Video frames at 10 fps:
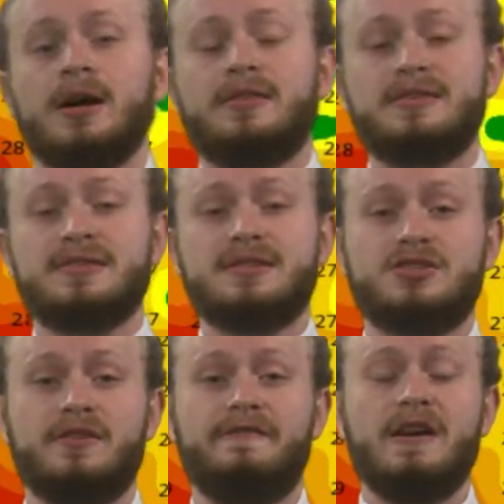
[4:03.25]
this is
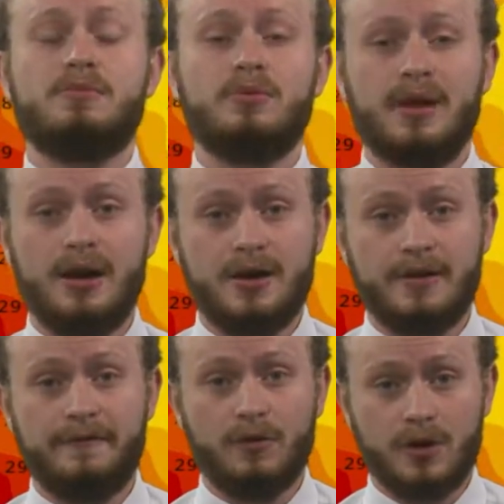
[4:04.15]
such a favorable
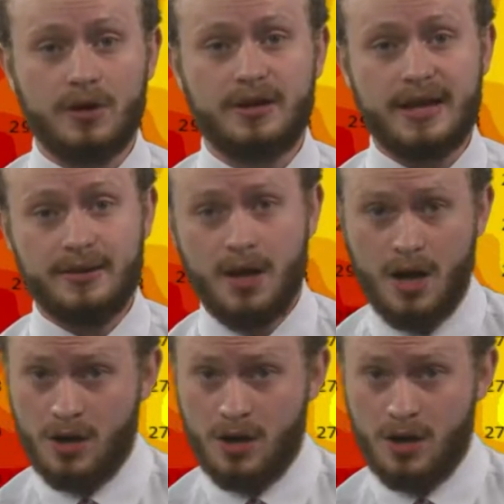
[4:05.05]
area for a hurricane.